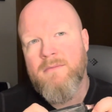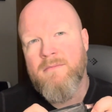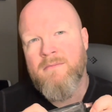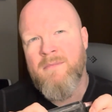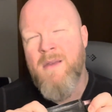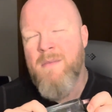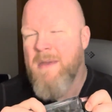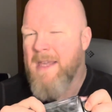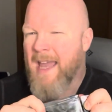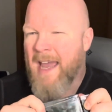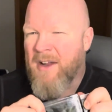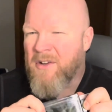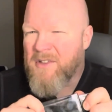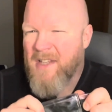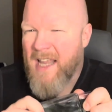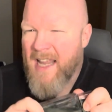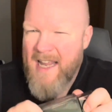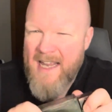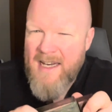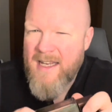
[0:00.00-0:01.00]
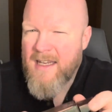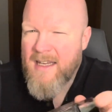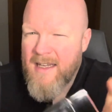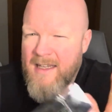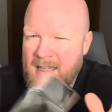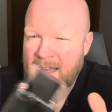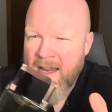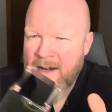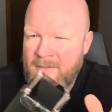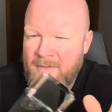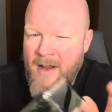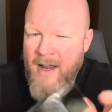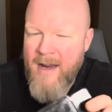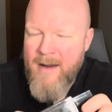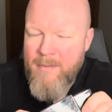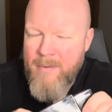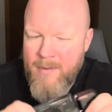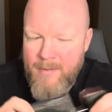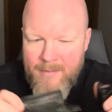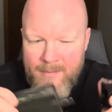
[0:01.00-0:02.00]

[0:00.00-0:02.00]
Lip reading: maybe aldehydic kind of vibe.